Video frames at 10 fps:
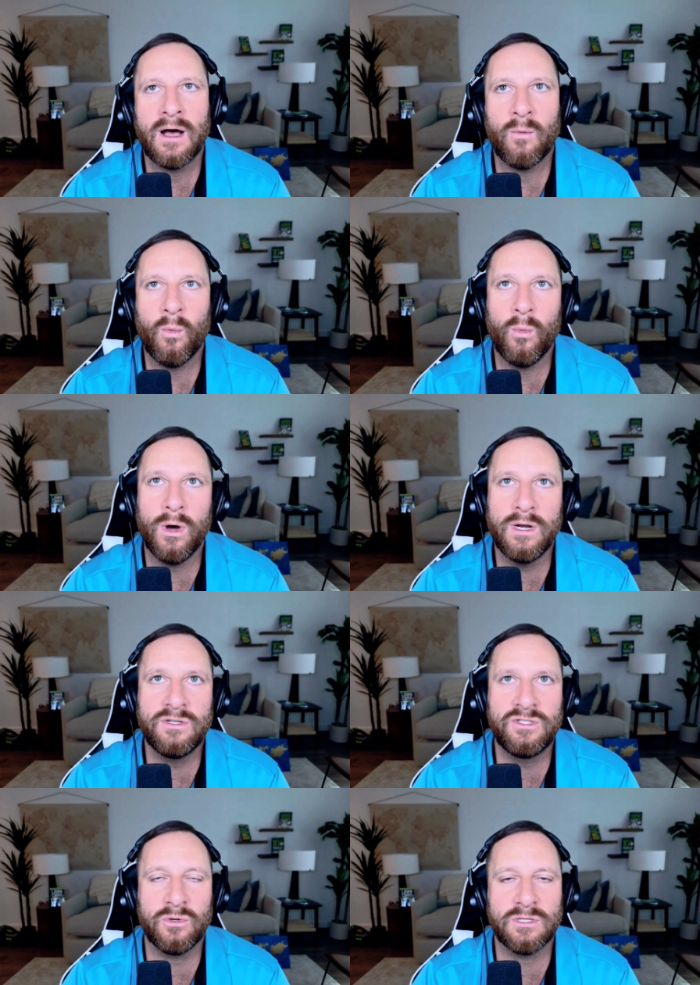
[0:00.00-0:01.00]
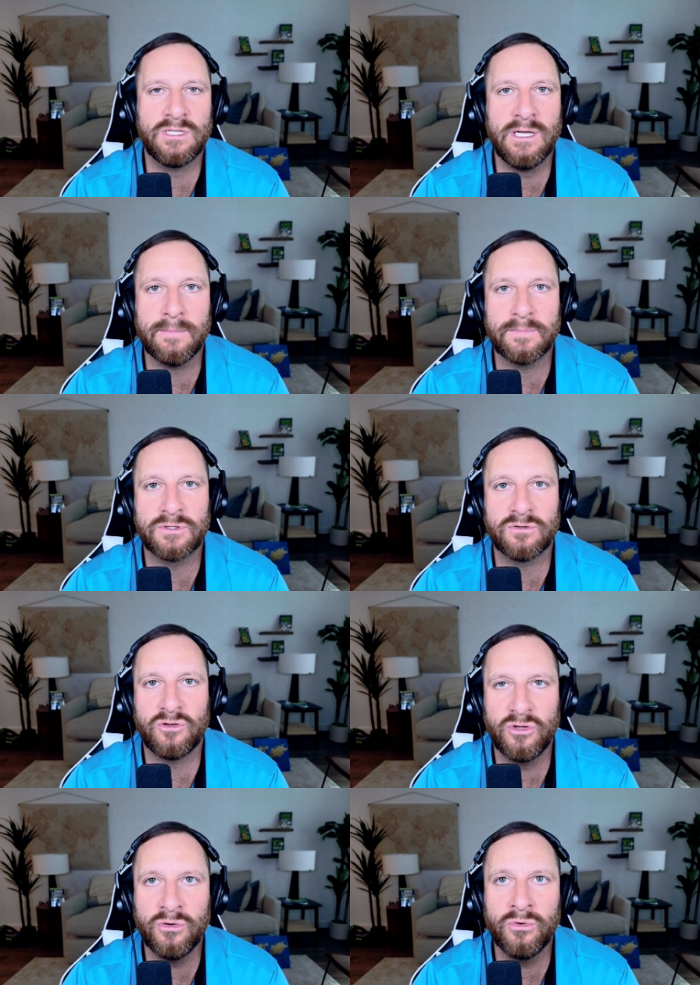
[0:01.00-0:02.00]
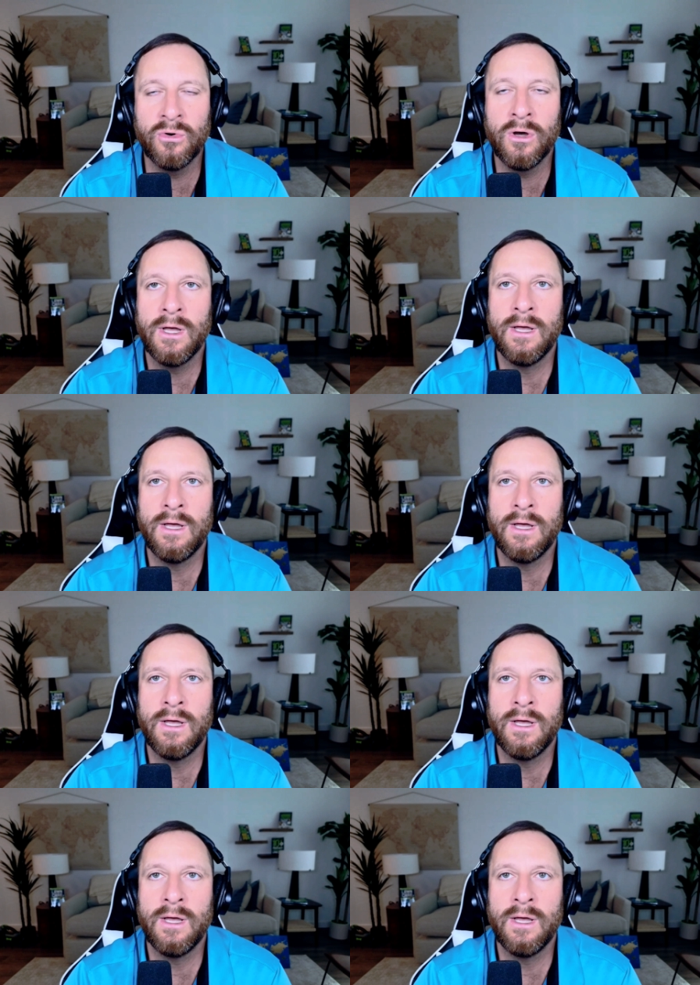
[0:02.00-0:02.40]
W- what is your tips to